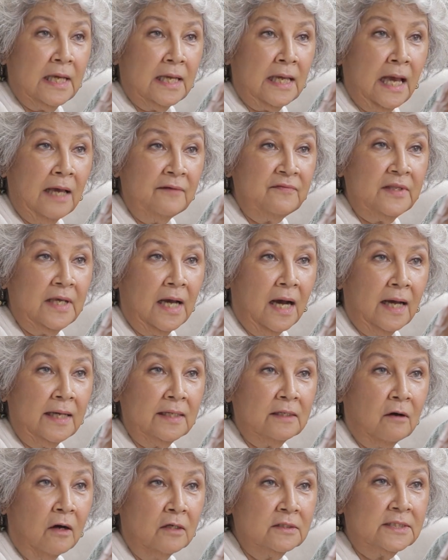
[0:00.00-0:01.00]
have the
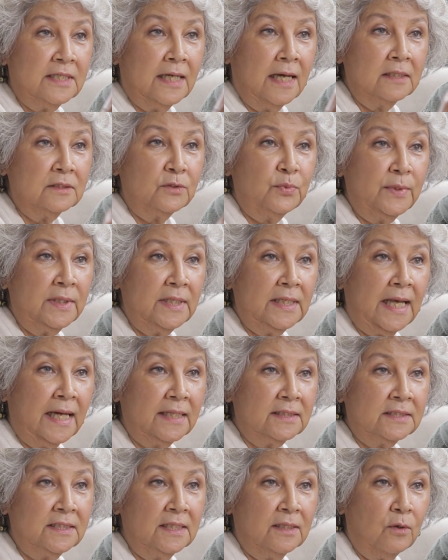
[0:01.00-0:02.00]
eye contact with an
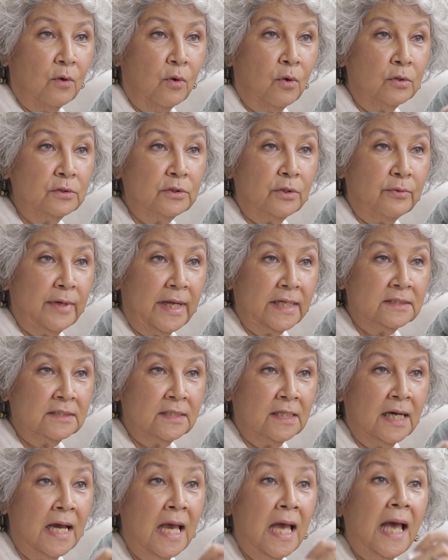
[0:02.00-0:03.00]
actor or
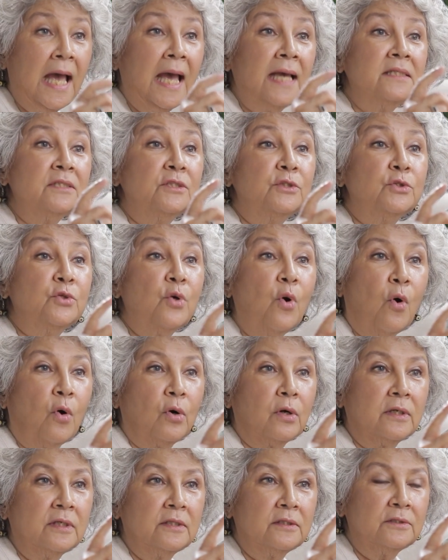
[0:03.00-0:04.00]
director and
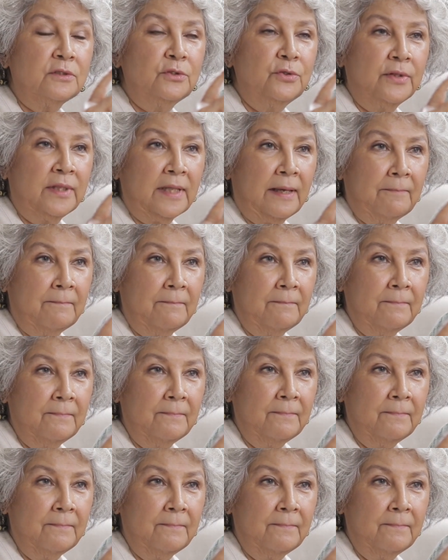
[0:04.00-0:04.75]
talk to them.